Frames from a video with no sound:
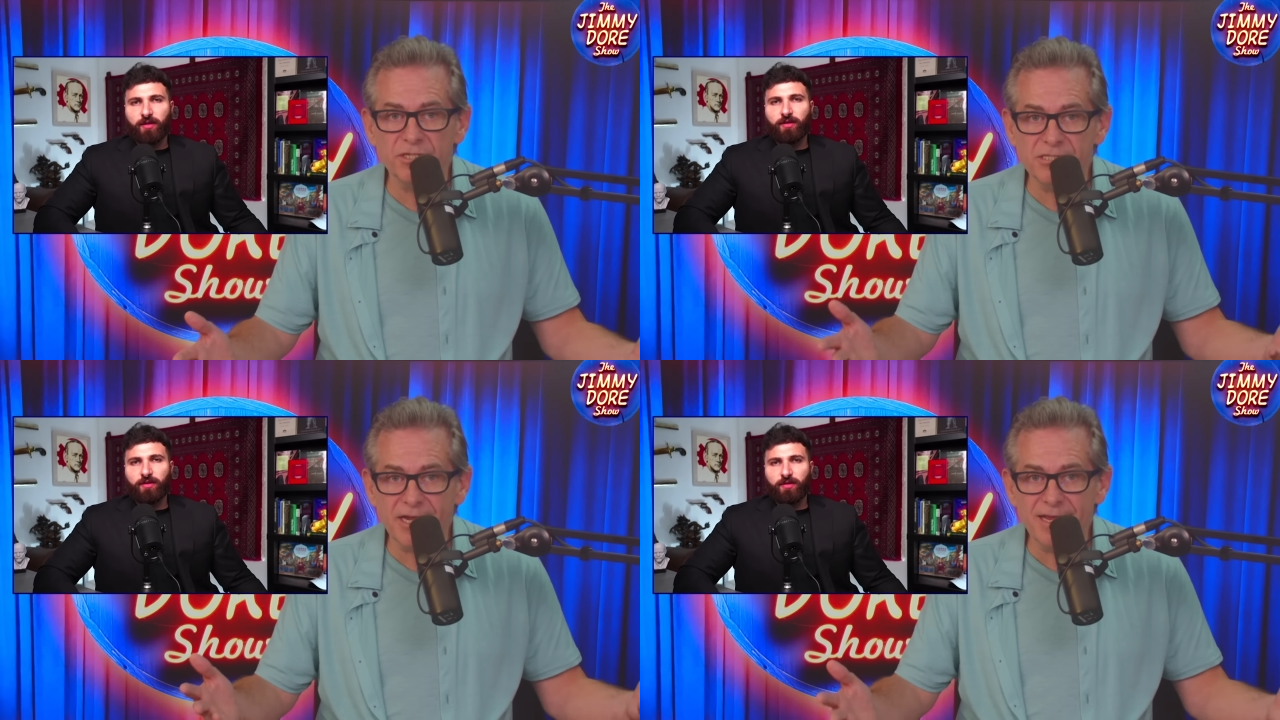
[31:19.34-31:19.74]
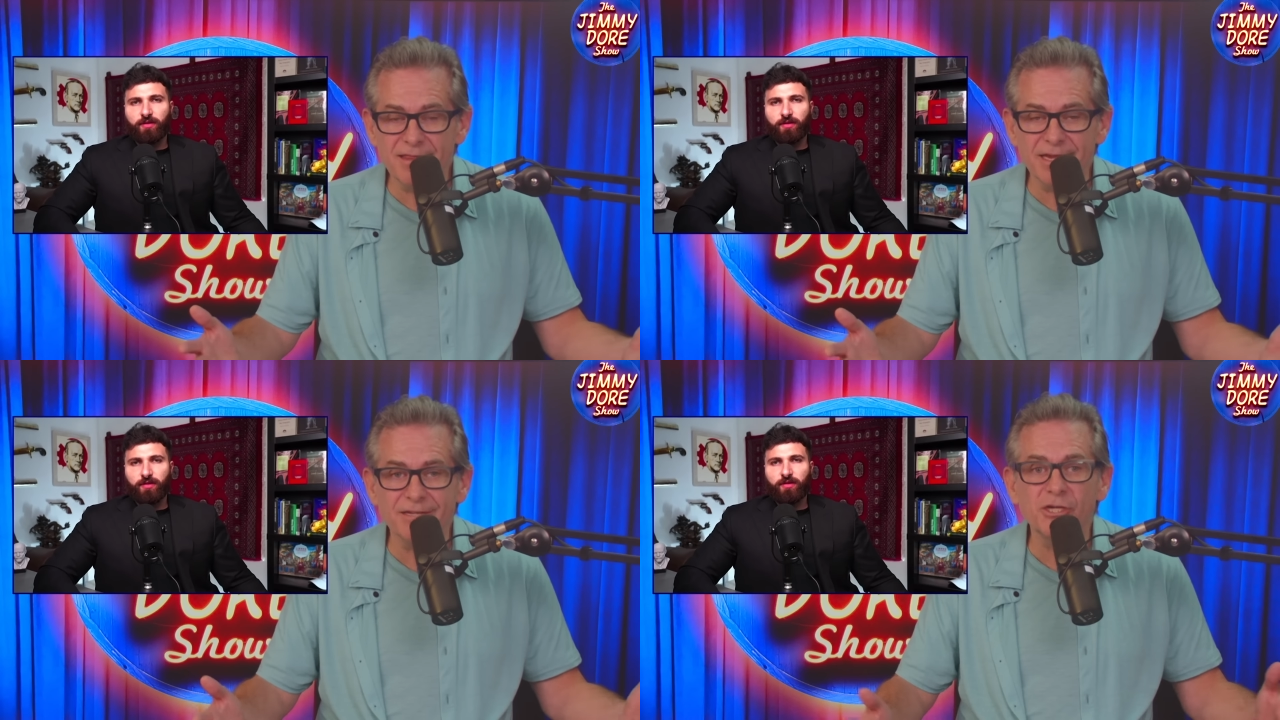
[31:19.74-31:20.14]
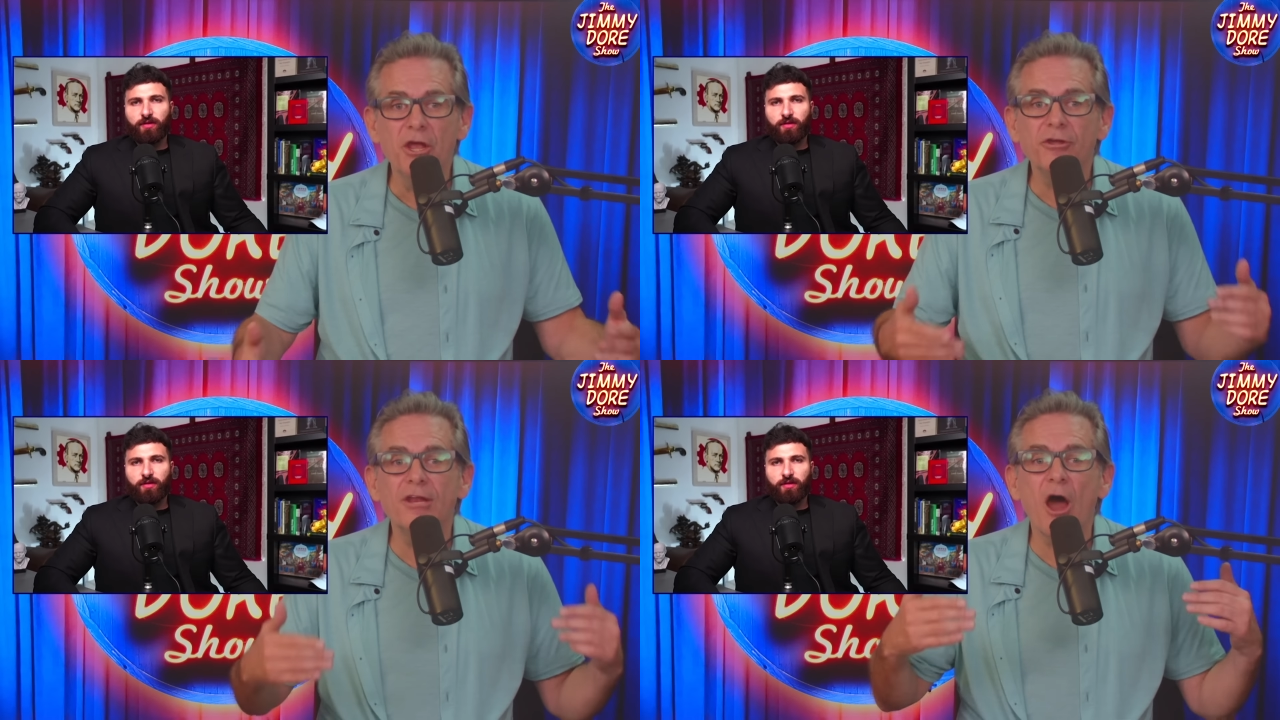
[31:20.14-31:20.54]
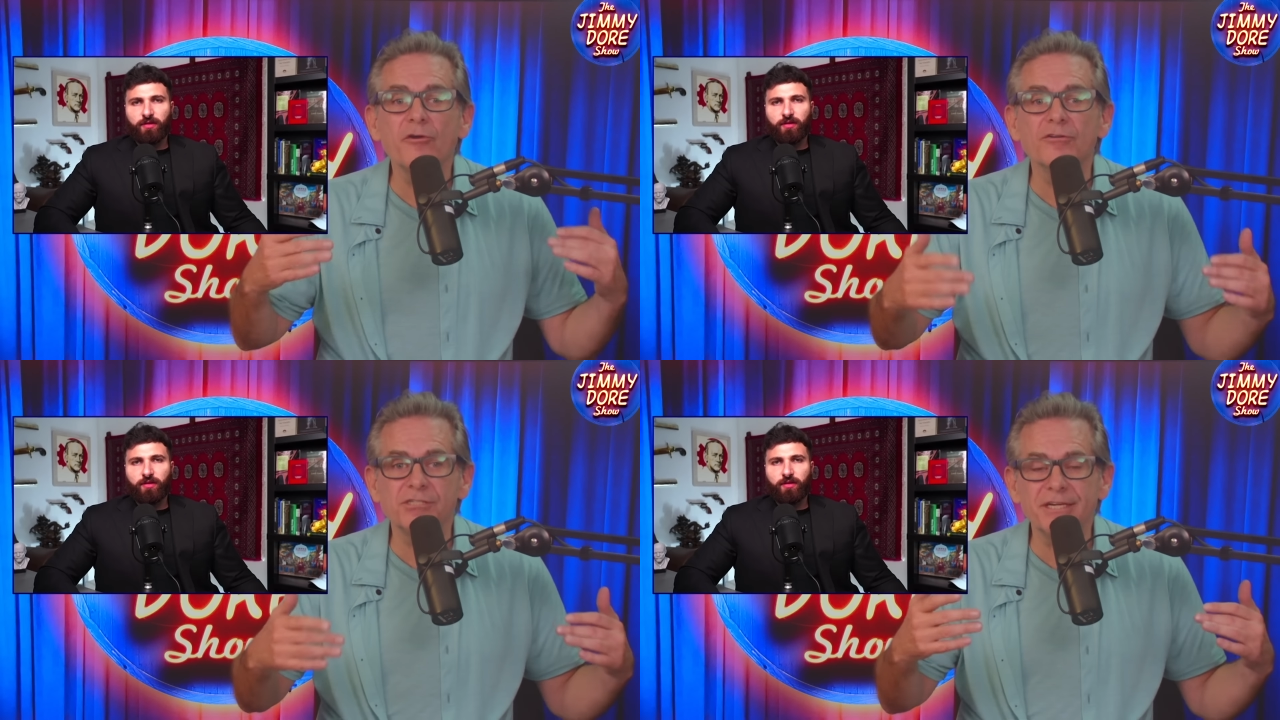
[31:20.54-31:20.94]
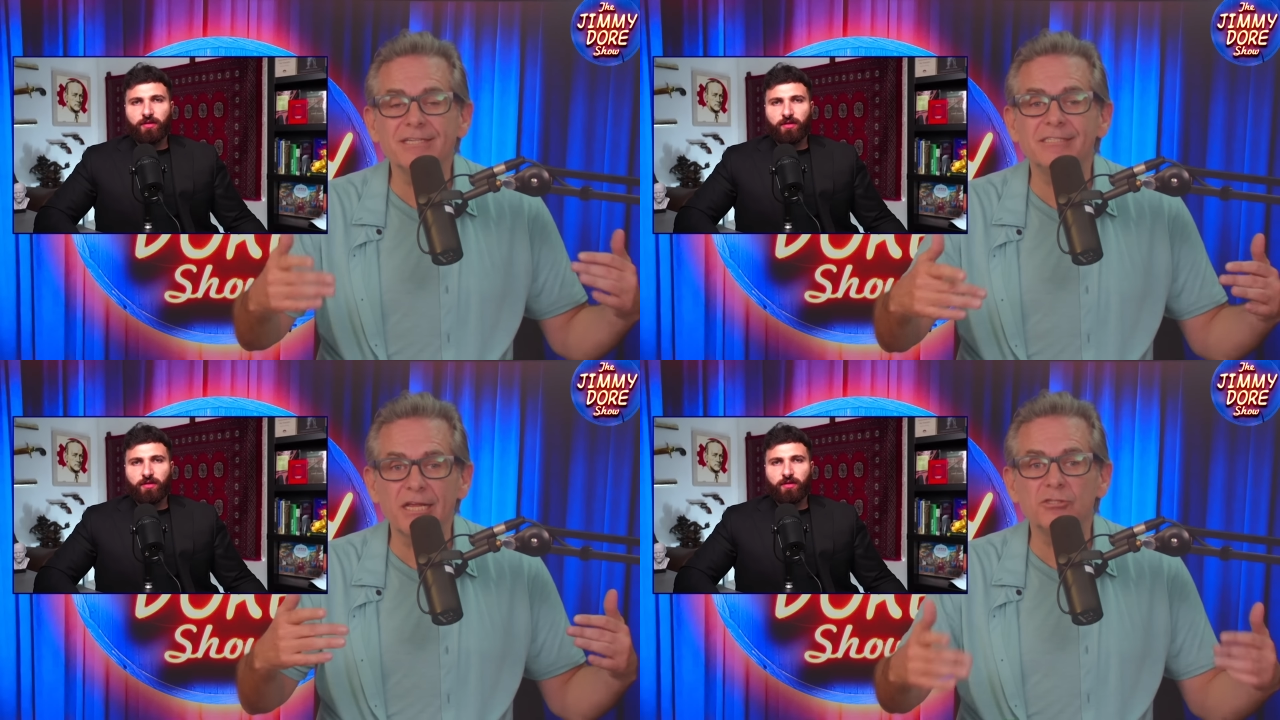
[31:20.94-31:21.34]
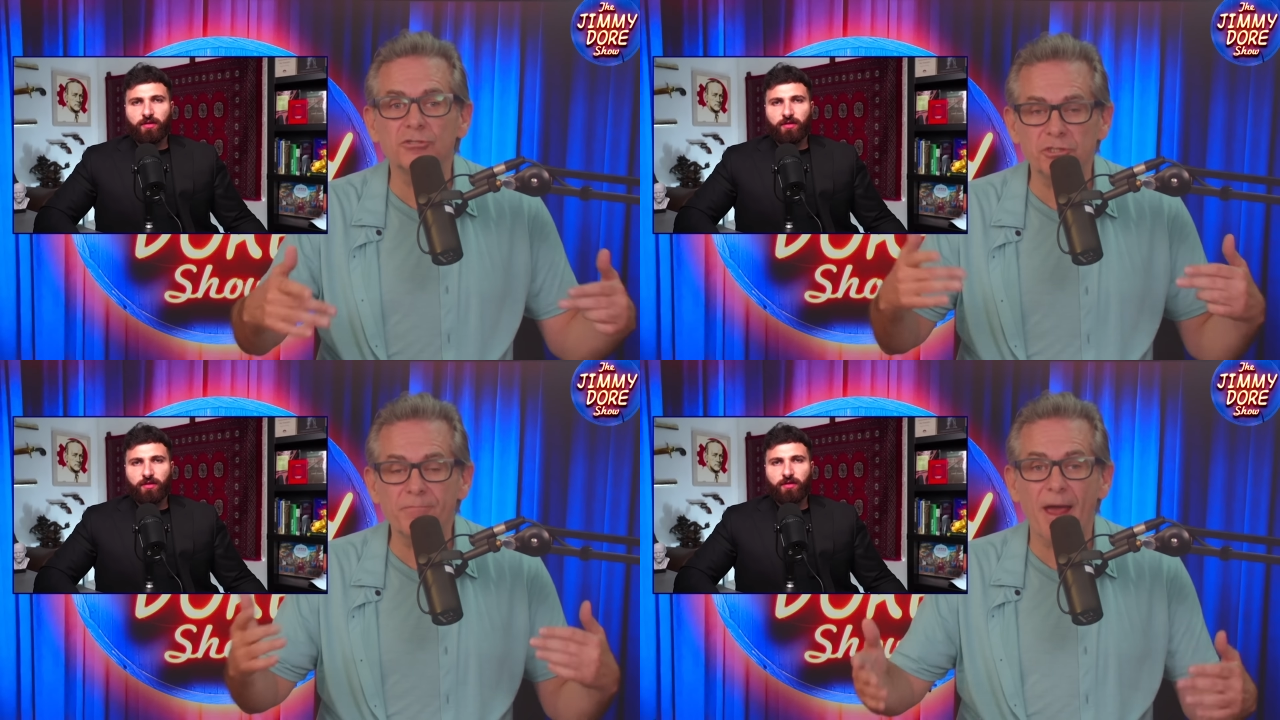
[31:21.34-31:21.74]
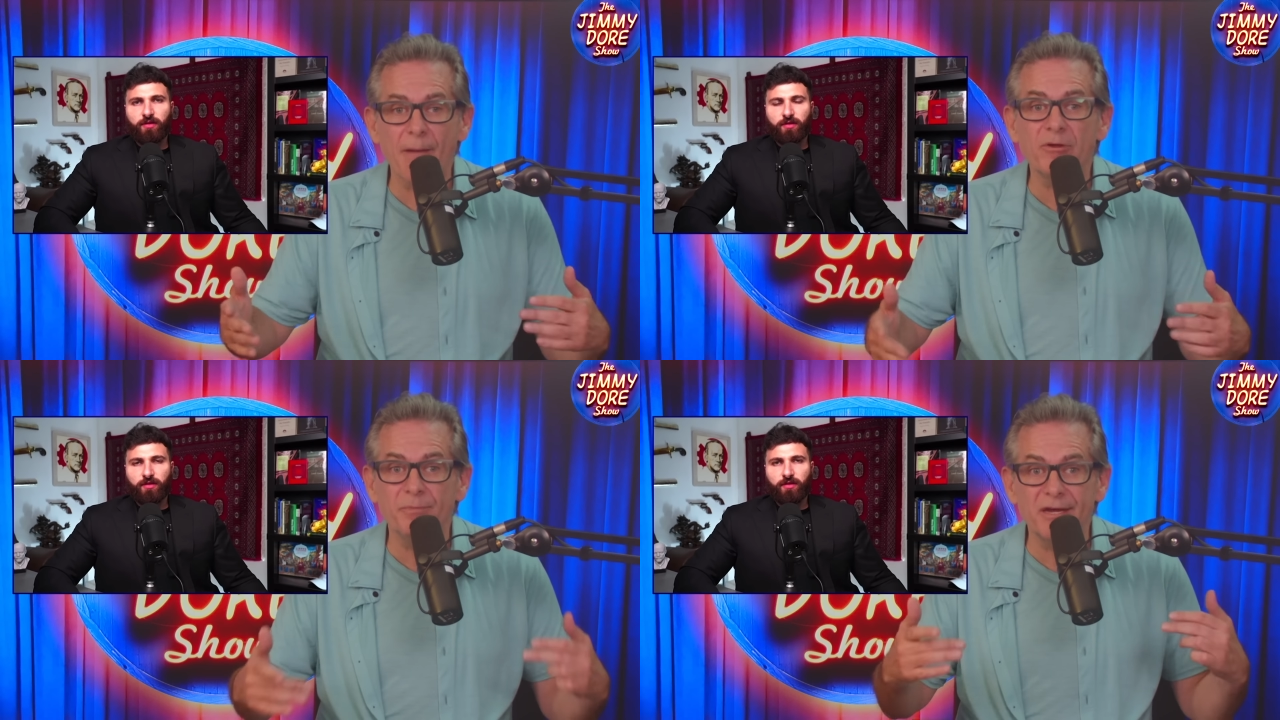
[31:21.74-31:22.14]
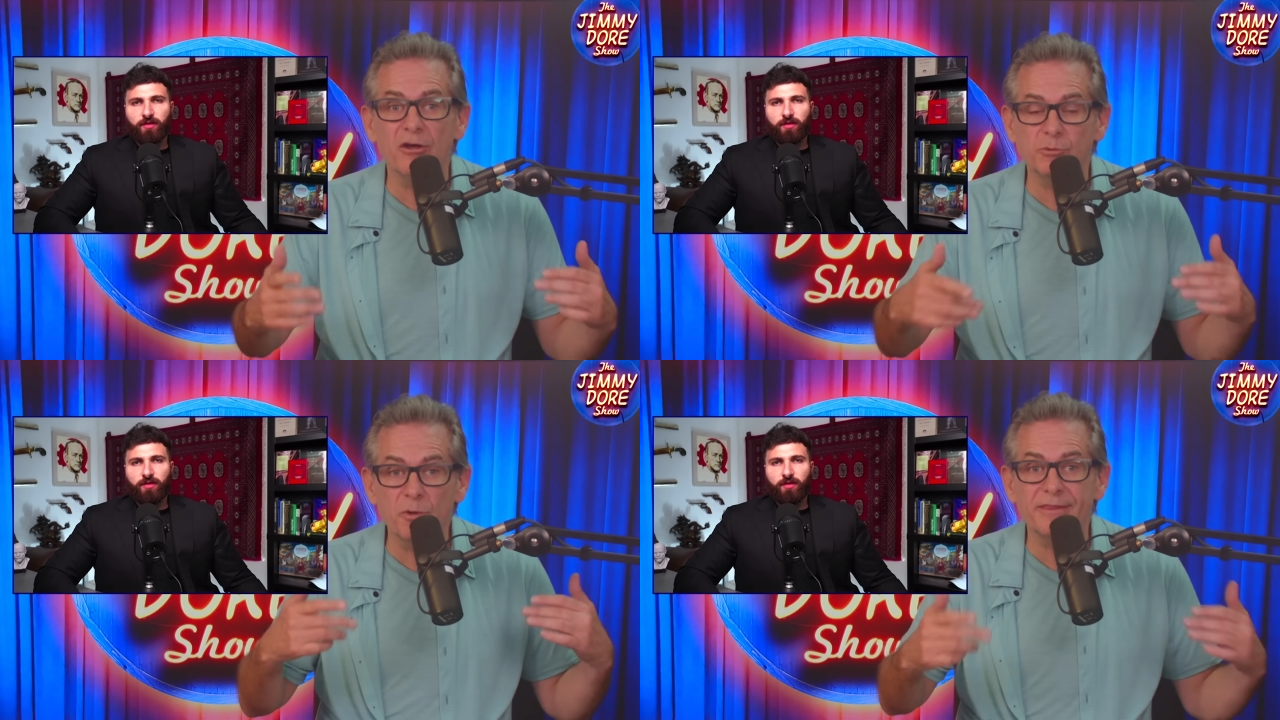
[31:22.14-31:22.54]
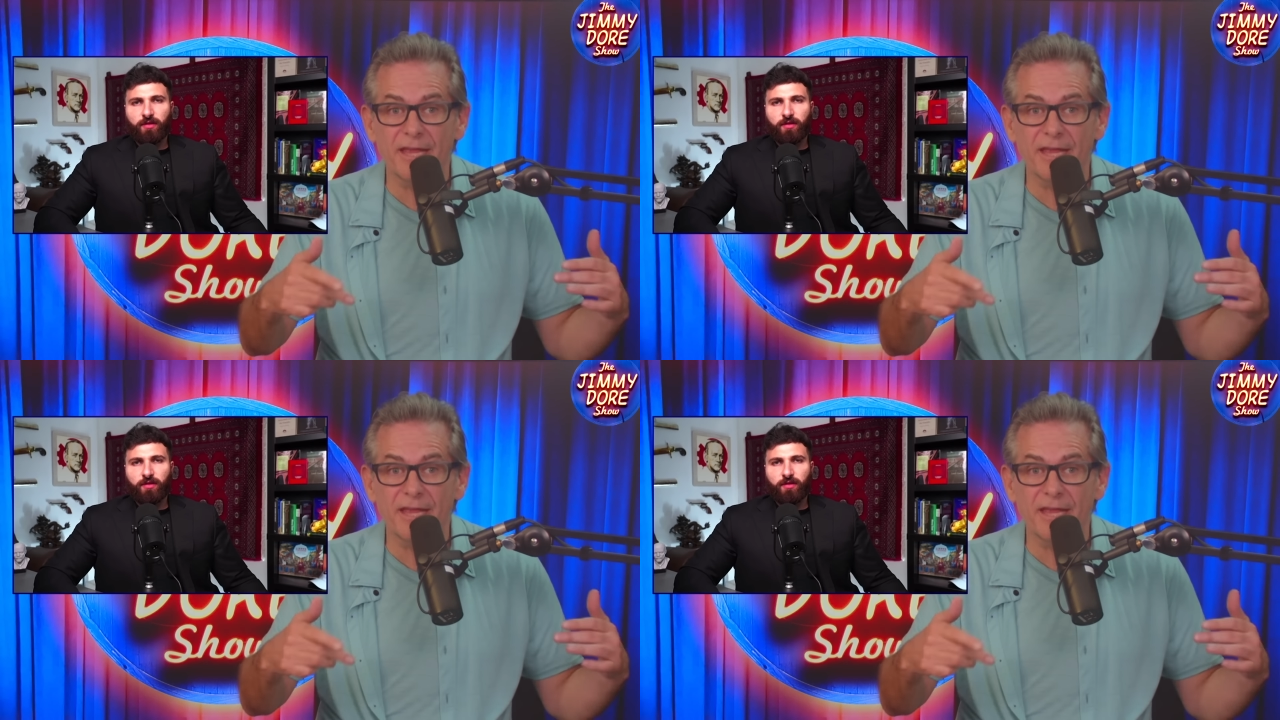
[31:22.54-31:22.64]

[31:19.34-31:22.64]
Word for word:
Speaker 1: yeah. to say things, now you're seeing censorship happen because what